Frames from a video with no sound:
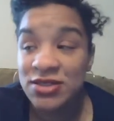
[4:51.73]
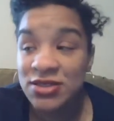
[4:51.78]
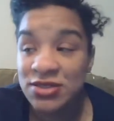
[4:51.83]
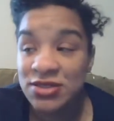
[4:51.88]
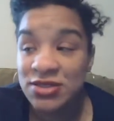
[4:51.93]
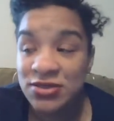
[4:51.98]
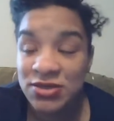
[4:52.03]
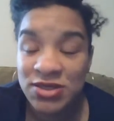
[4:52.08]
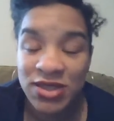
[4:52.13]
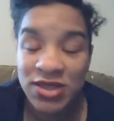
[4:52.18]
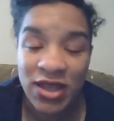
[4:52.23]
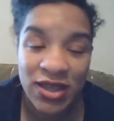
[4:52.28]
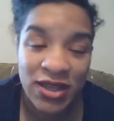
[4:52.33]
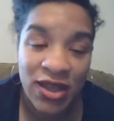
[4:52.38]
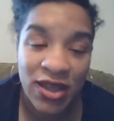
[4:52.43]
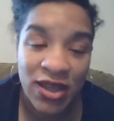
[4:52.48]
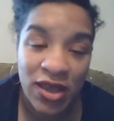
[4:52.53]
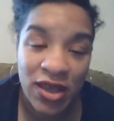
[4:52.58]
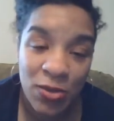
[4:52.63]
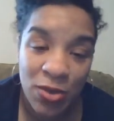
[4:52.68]
So she was like,
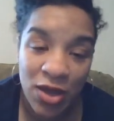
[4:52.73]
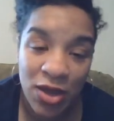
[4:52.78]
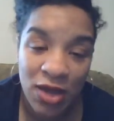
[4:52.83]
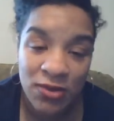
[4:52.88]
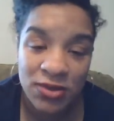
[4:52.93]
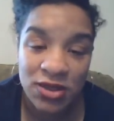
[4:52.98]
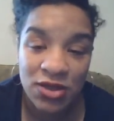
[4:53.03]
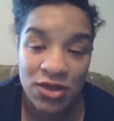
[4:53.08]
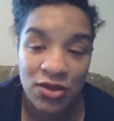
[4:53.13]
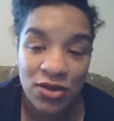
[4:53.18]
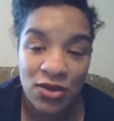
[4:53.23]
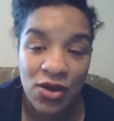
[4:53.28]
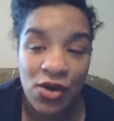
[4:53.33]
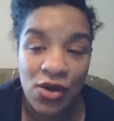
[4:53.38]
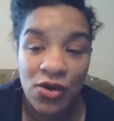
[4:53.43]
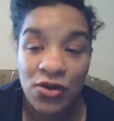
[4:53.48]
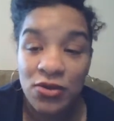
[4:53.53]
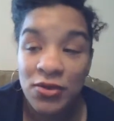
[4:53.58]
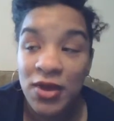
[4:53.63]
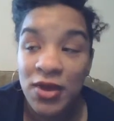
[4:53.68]
yeah, you probably go
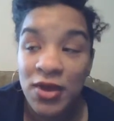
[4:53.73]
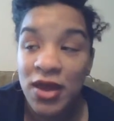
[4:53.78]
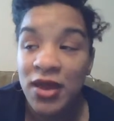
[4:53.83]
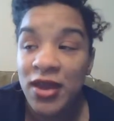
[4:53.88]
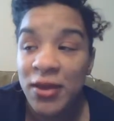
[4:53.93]
home.